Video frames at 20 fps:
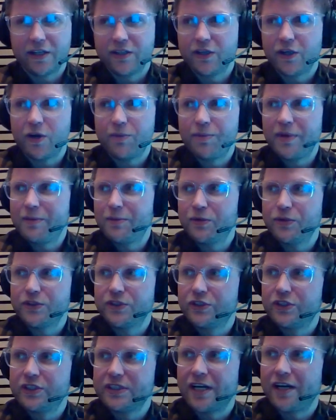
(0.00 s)
lot of people
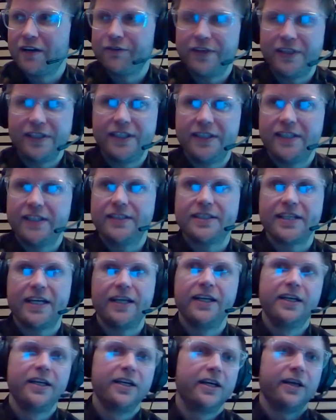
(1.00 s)
start feeling and say
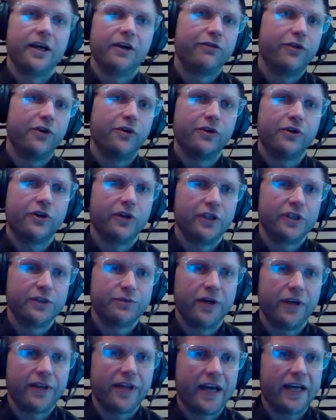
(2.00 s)
a phone call is
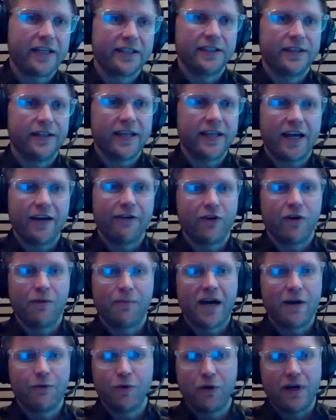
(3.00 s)
worth X and therefore
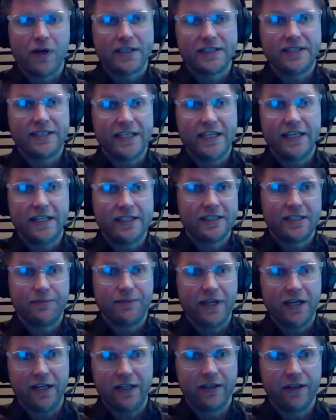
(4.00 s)
my ROAS needs to
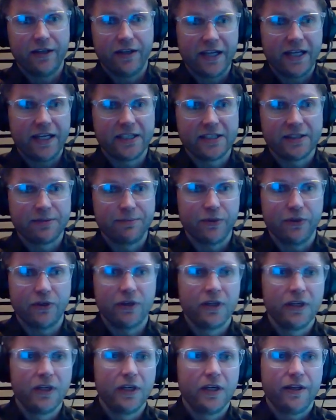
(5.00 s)
be this, but
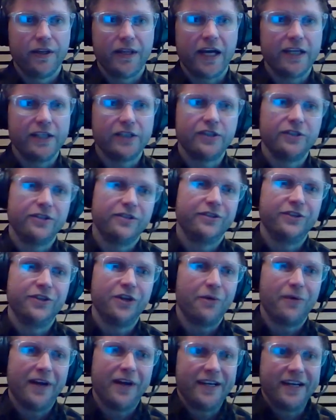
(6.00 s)
that is
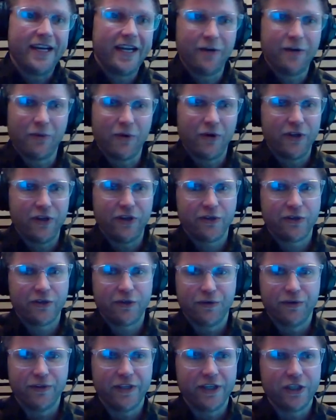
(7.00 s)
nowhere near what you're
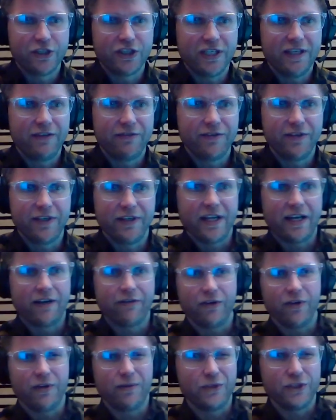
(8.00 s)
currently achieving, and
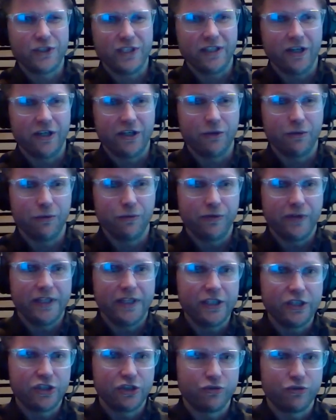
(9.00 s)
therefore the machine learner will
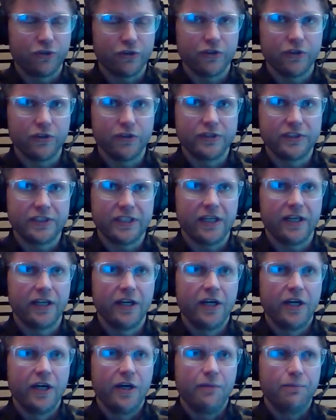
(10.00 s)
really struggle to
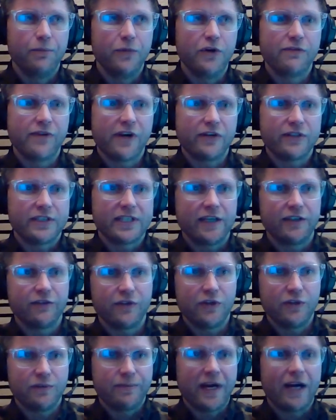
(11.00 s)
move outside of
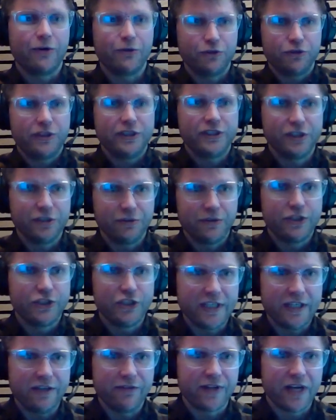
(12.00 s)
those boundaries to
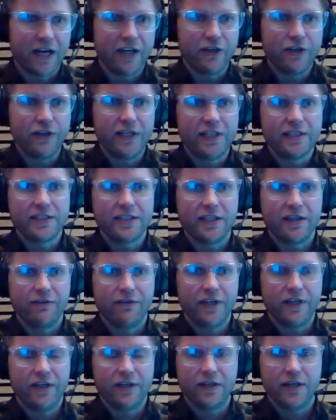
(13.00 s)
achieve that. You need to give
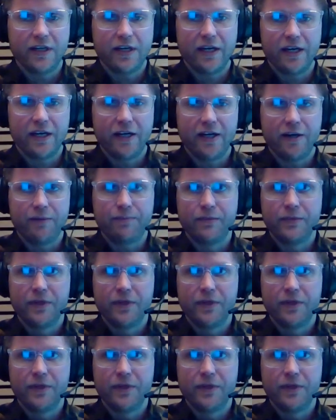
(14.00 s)
it a